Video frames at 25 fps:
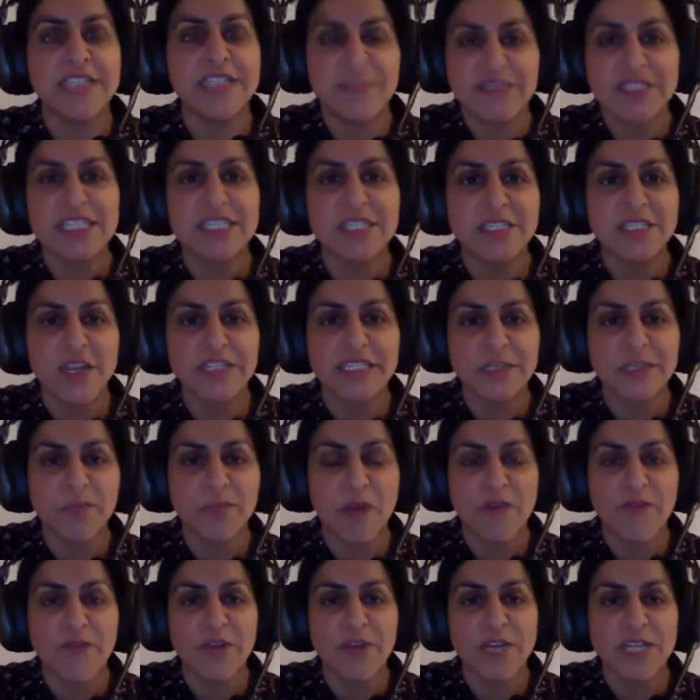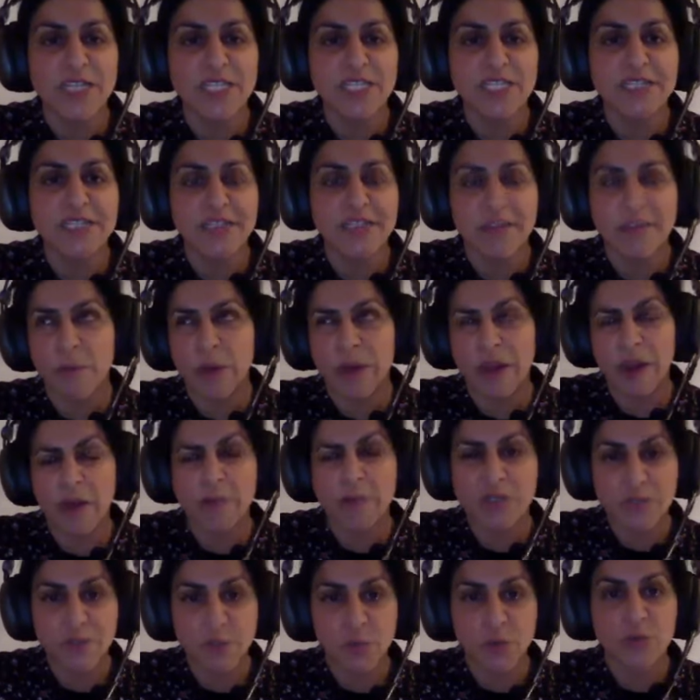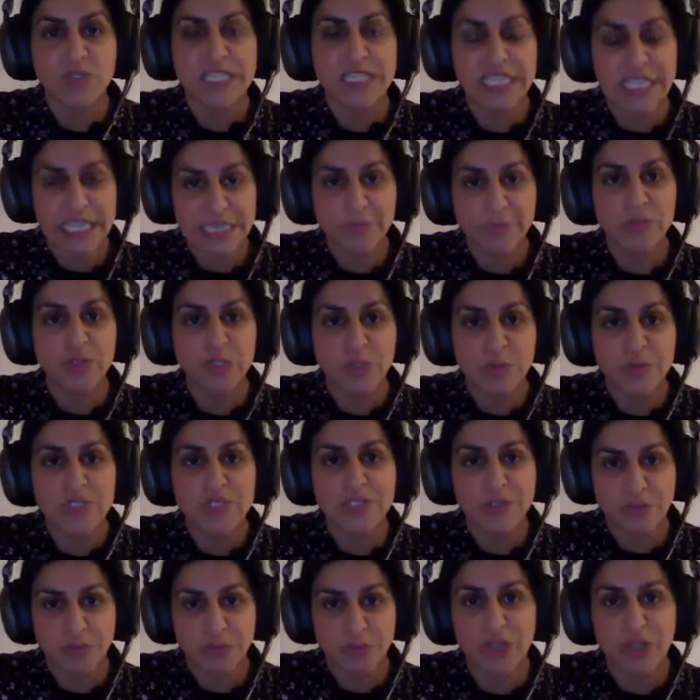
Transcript: ever since I did my first uh, when I was 14, which was,